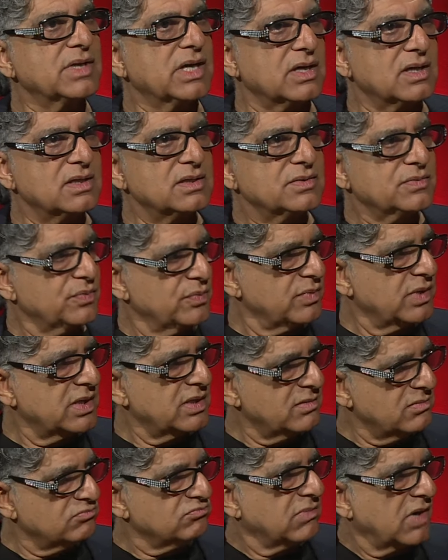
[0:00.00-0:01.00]
because
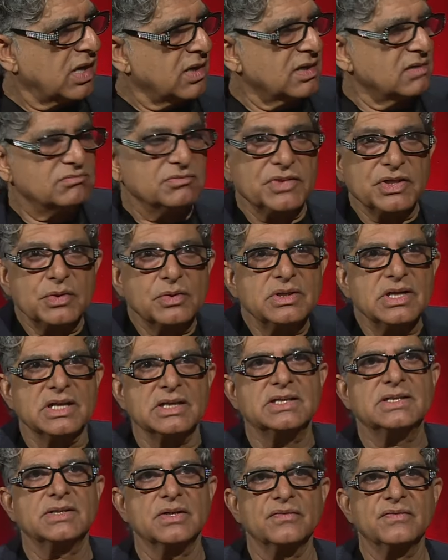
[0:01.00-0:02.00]
we are
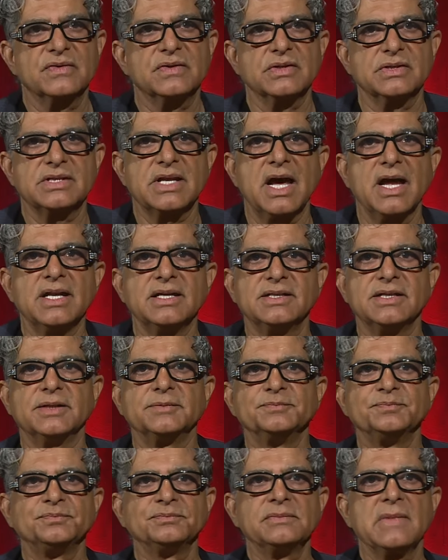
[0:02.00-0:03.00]
units of society.
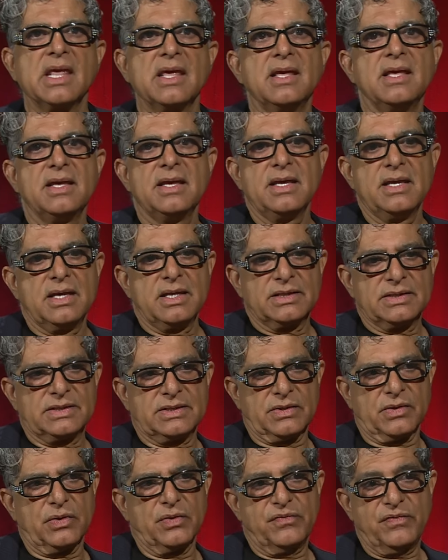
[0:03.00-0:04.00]

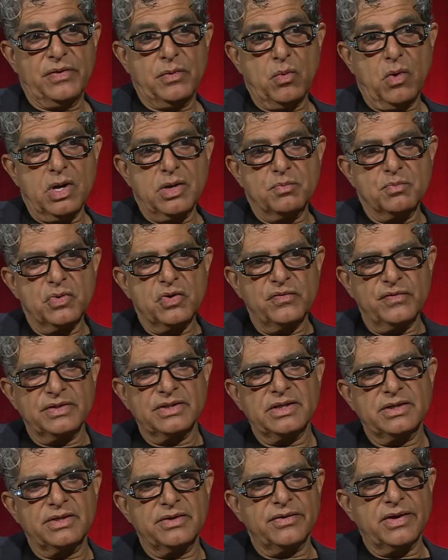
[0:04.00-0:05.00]
So if we want to move
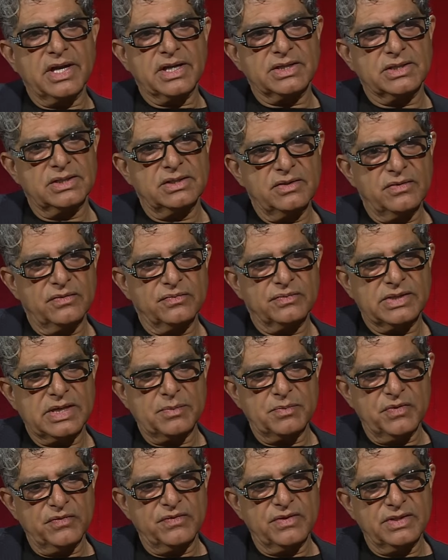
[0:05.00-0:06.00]
in the direction of
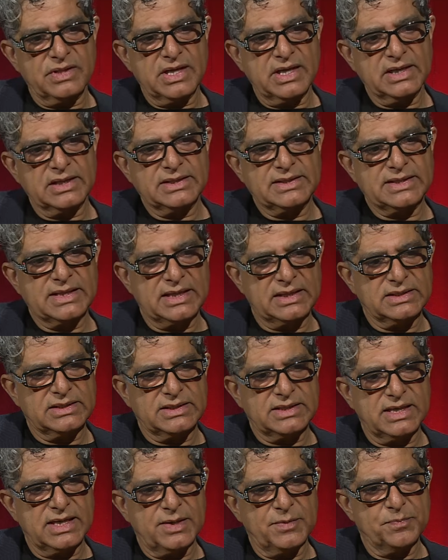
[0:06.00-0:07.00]
some of the things
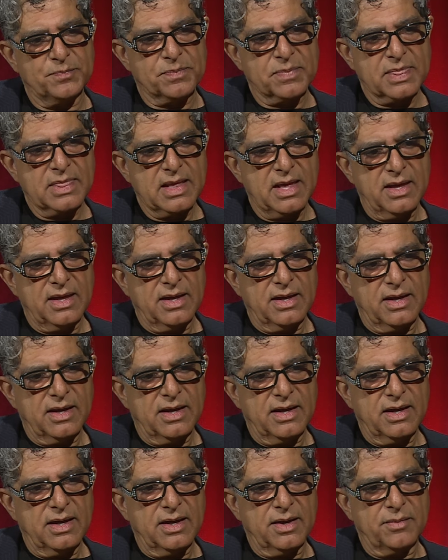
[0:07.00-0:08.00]
that um,
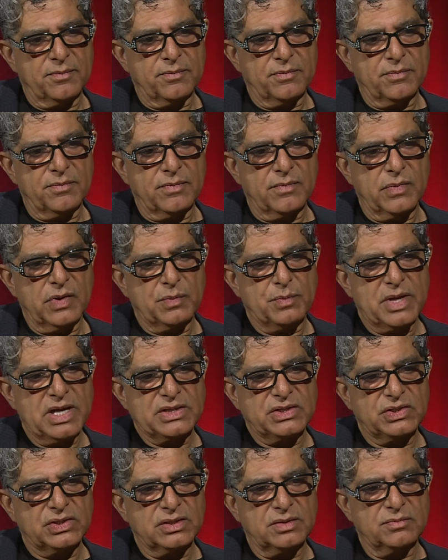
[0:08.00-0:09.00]
um, were
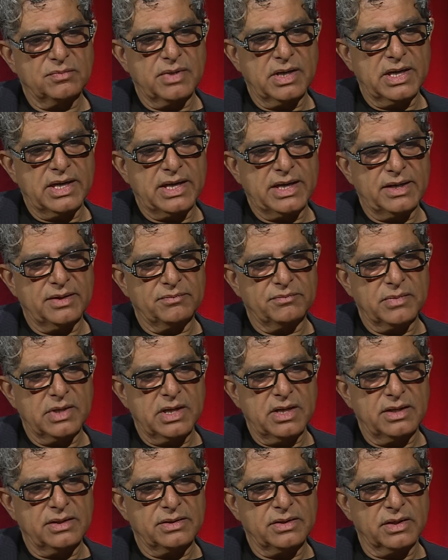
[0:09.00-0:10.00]
mentioned by
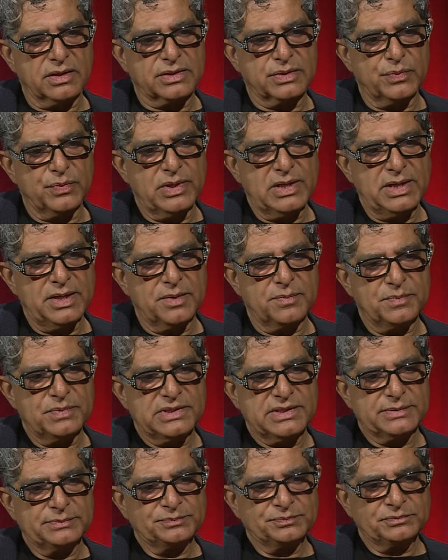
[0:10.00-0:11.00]
uh, Dr.
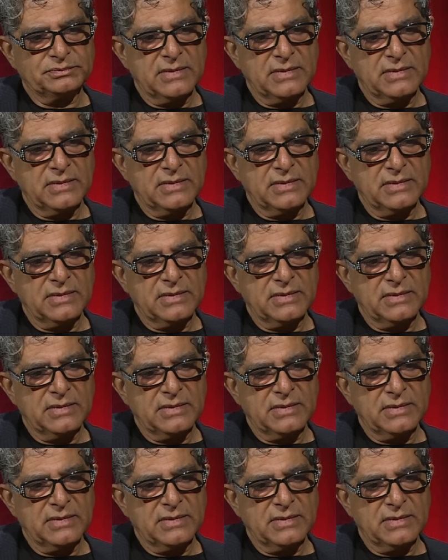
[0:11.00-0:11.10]
Williams,